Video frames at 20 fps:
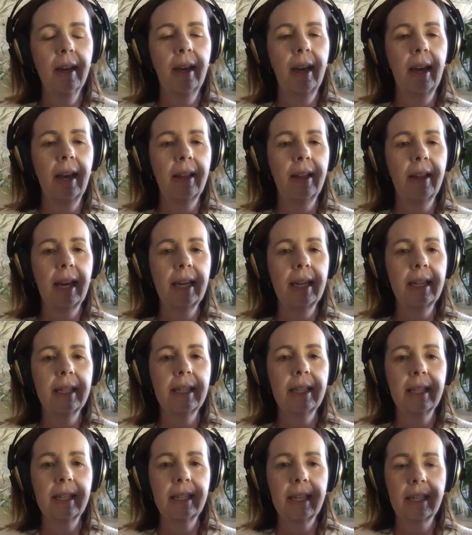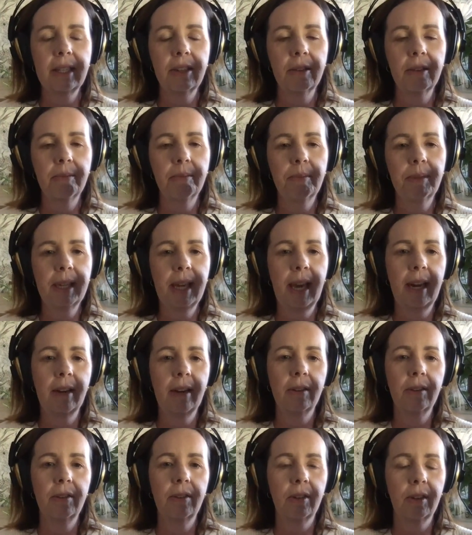and that is the Desert
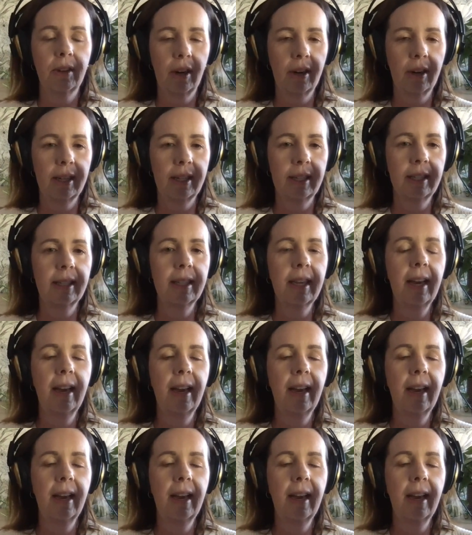Botanical Gardens.